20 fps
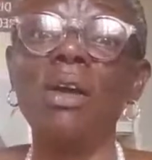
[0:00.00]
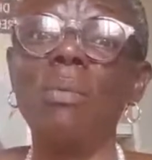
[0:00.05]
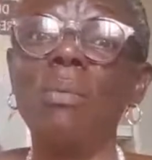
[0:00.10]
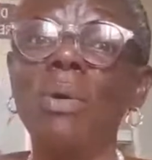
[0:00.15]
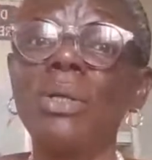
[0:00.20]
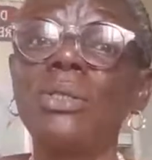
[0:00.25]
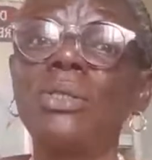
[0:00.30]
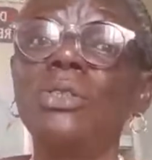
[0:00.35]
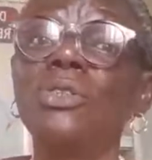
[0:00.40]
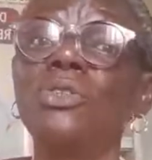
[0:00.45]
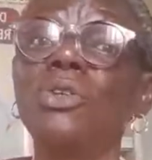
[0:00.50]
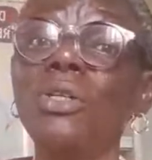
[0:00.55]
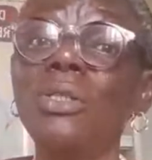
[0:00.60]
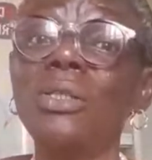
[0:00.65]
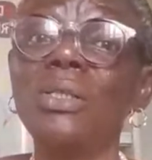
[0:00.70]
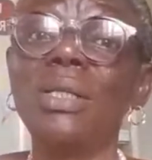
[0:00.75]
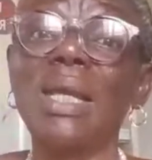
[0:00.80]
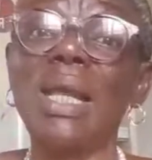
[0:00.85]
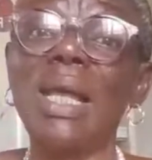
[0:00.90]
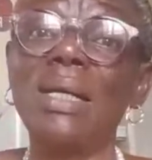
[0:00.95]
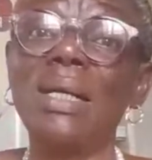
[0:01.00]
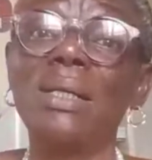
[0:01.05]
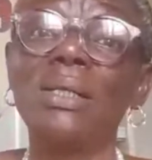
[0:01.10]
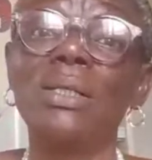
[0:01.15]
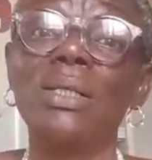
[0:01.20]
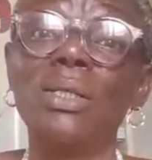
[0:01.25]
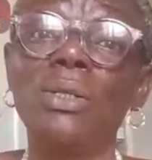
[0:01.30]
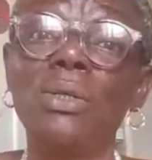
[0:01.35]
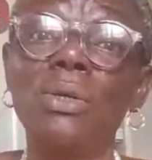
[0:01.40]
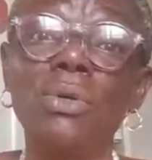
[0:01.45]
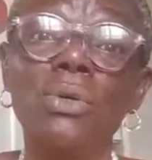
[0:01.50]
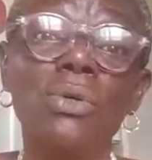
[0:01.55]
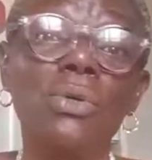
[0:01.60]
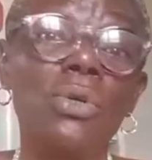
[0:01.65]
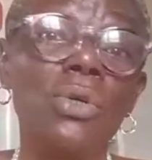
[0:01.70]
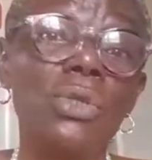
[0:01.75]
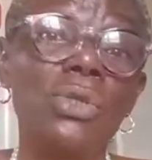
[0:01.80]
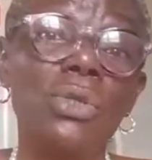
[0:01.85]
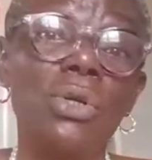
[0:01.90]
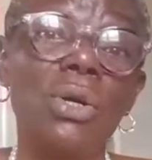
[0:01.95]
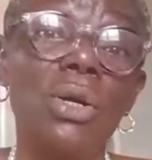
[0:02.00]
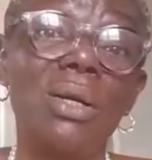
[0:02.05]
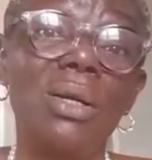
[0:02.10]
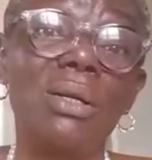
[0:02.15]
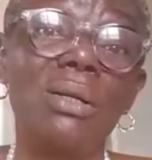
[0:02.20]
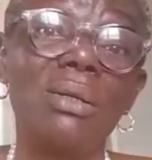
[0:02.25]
but not like the coconut oil,